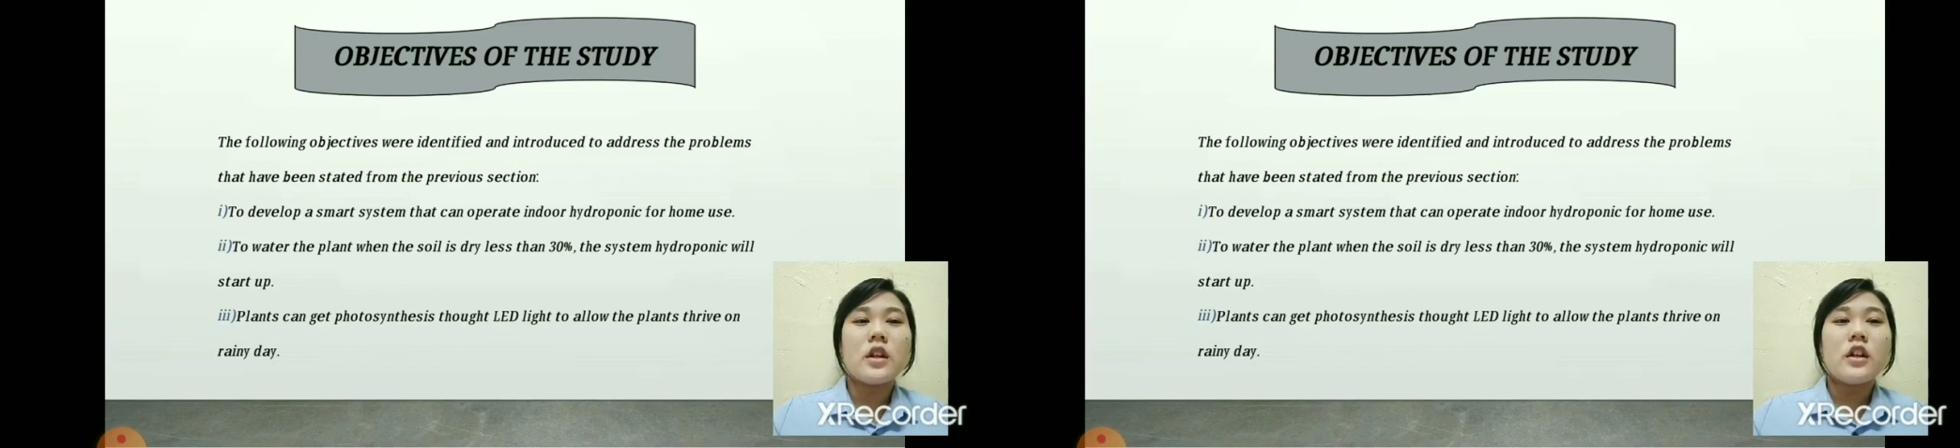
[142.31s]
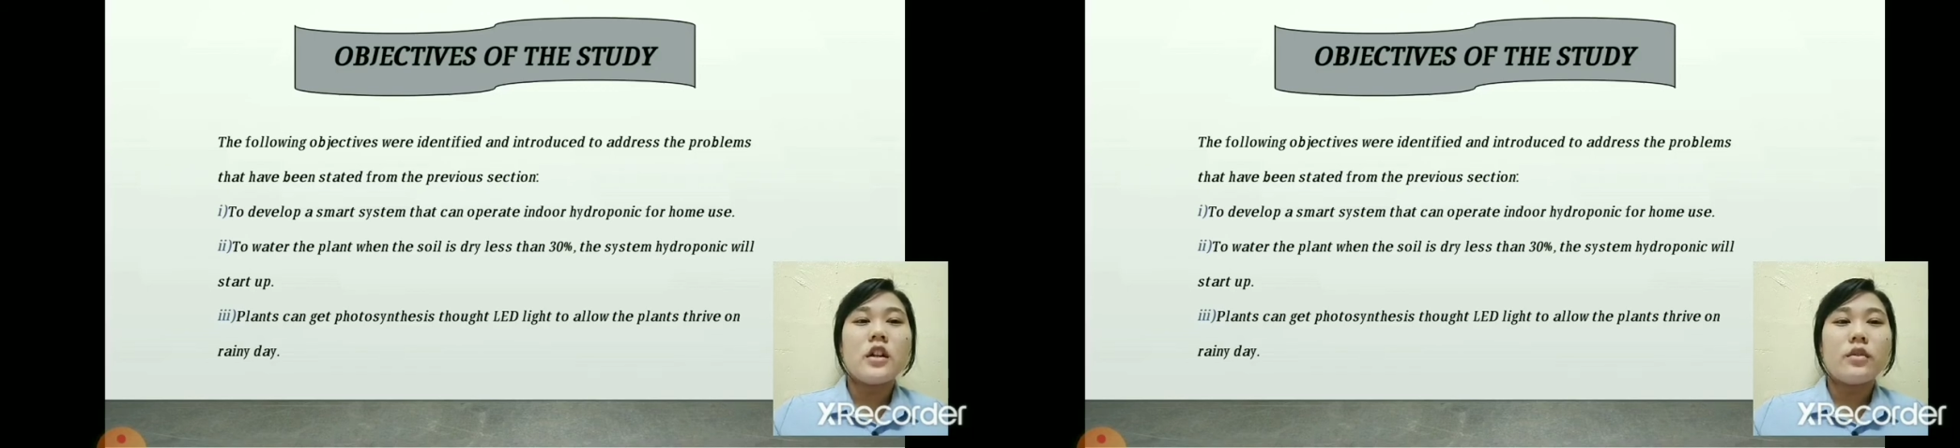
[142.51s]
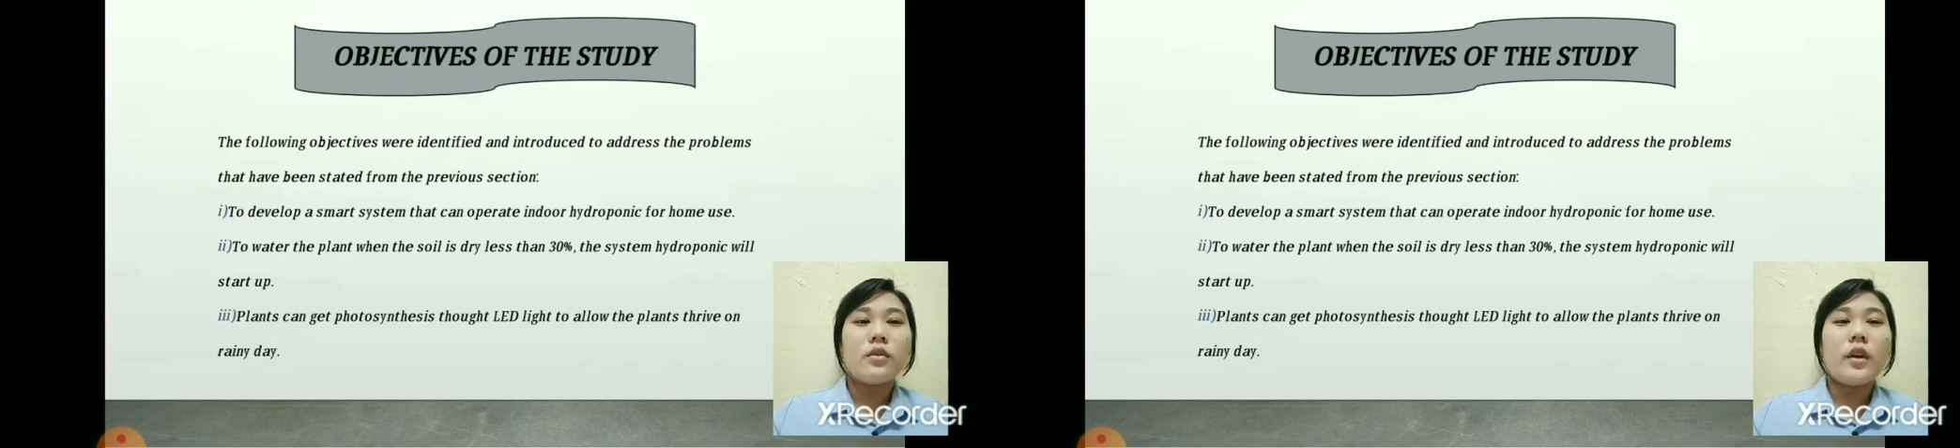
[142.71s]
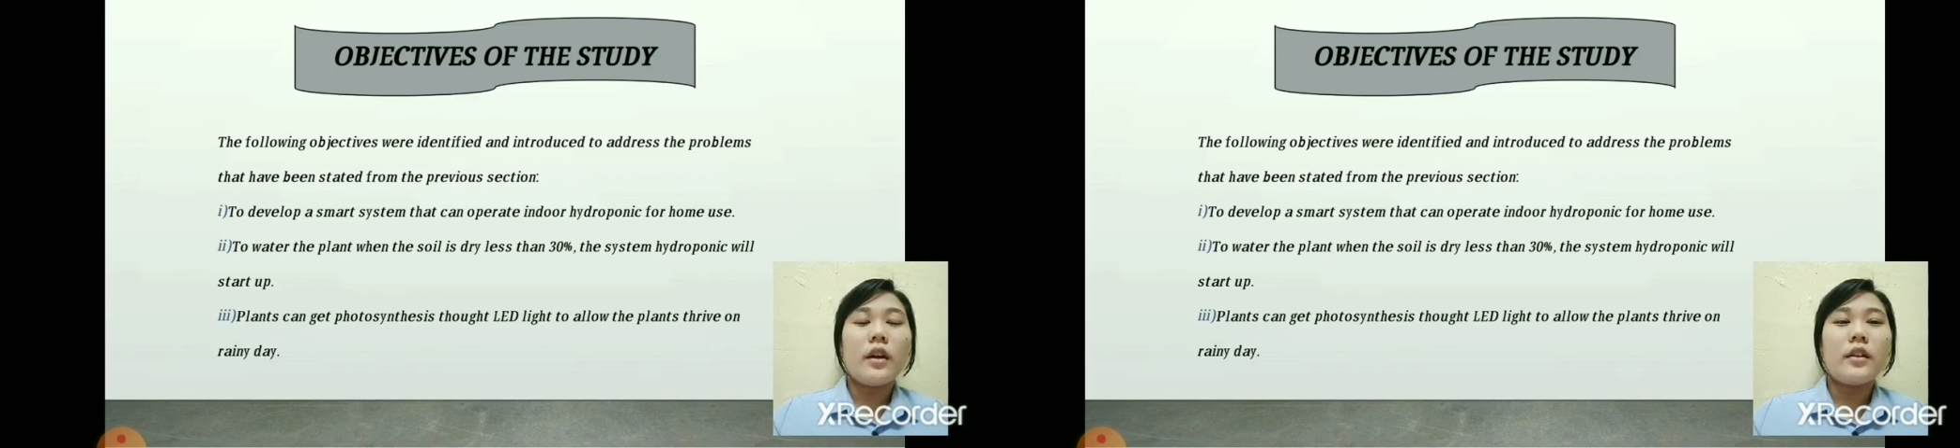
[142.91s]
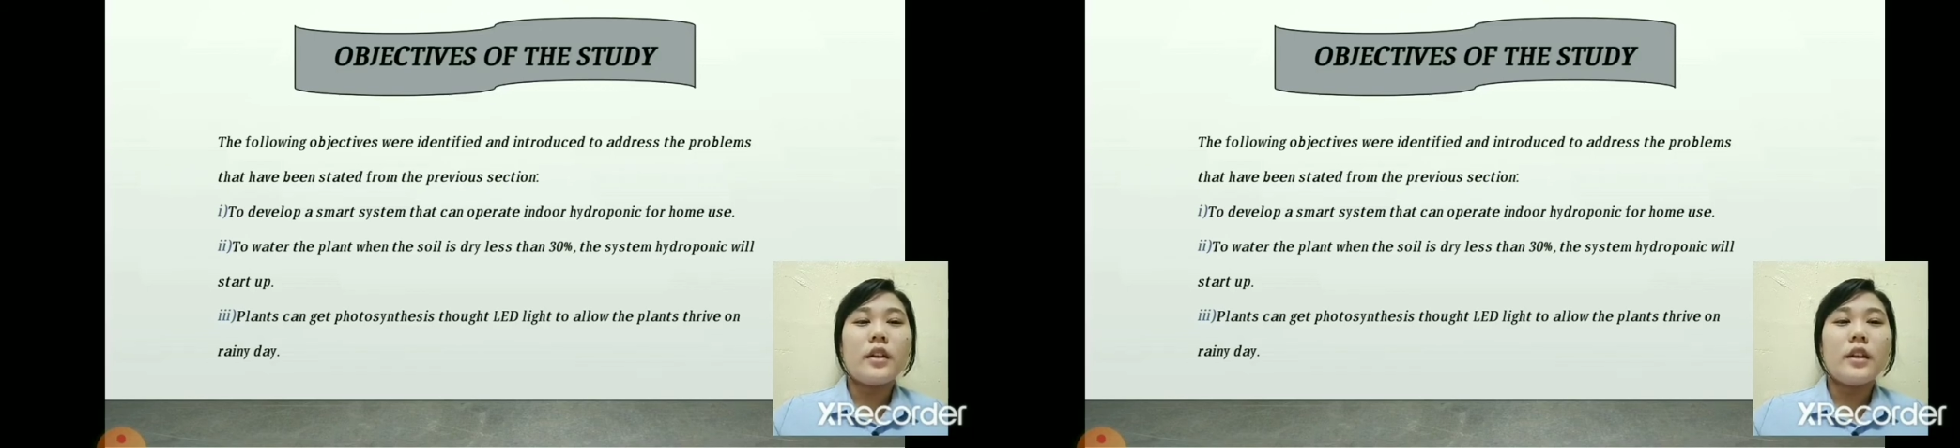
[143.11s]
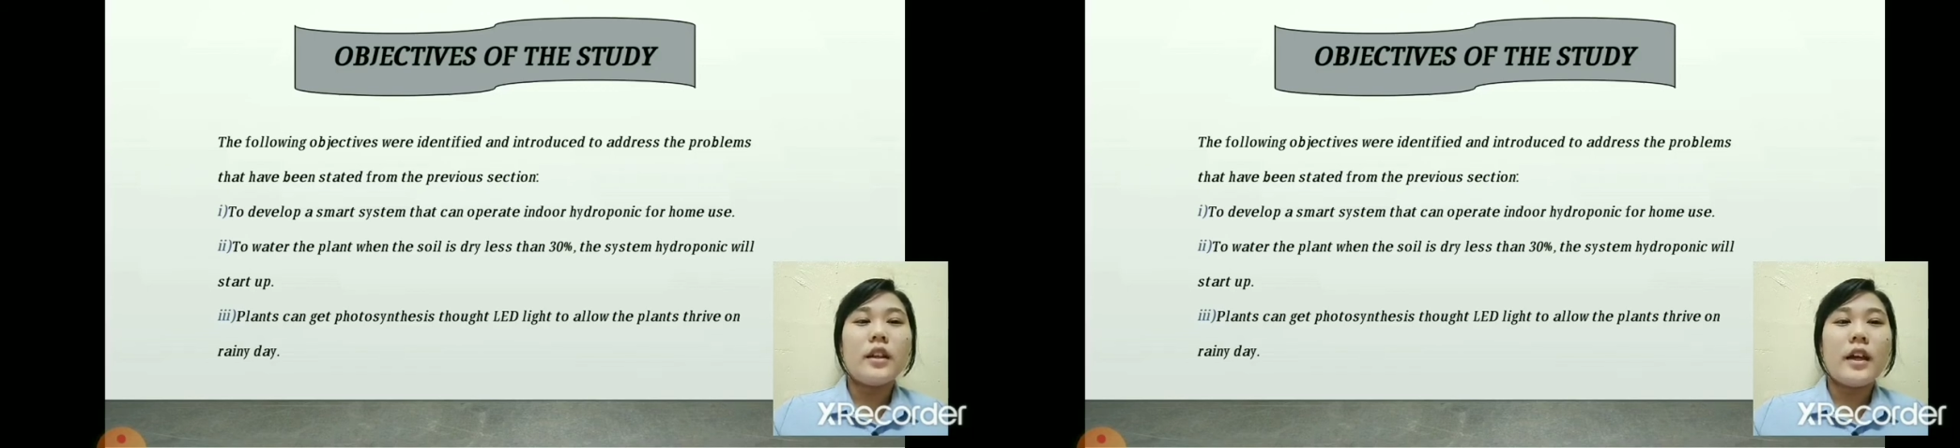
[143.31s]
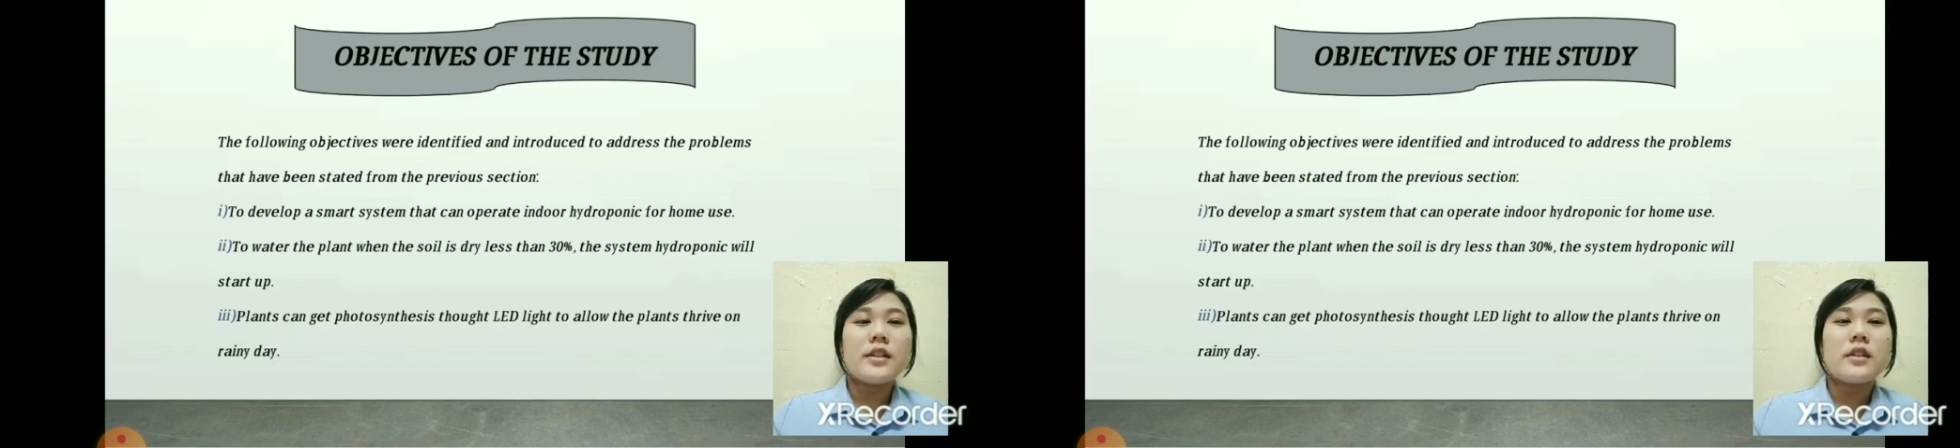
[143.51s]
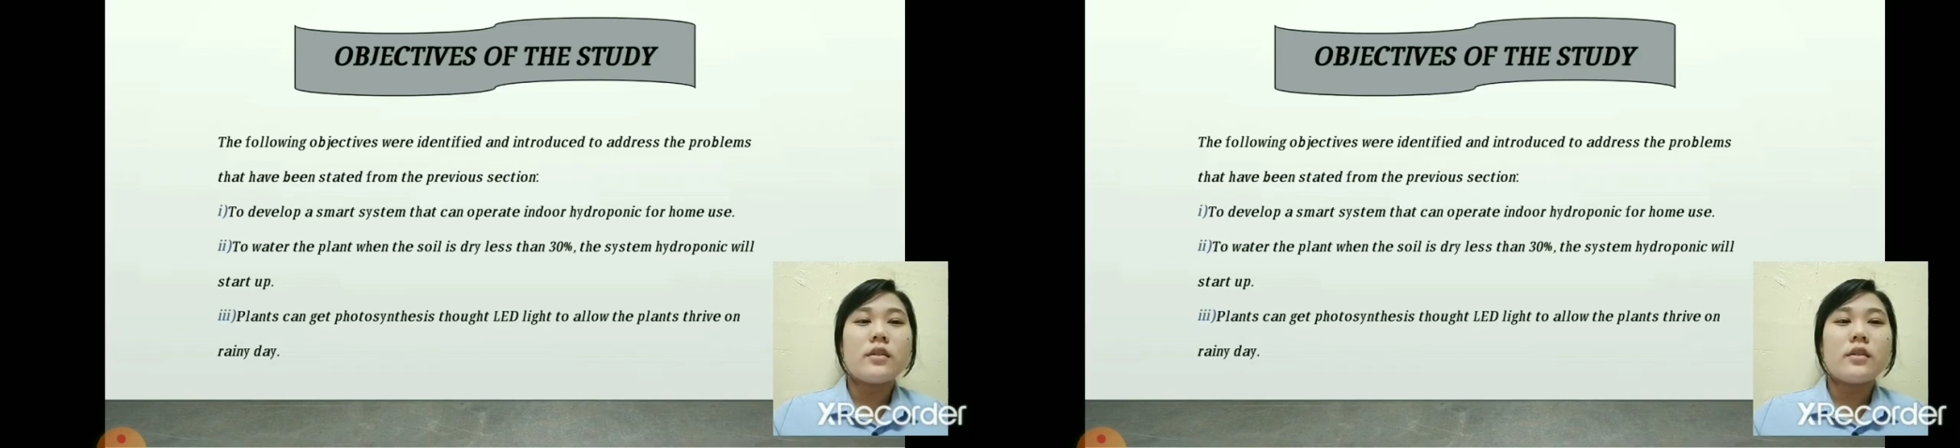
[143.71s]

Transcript: to allow the plants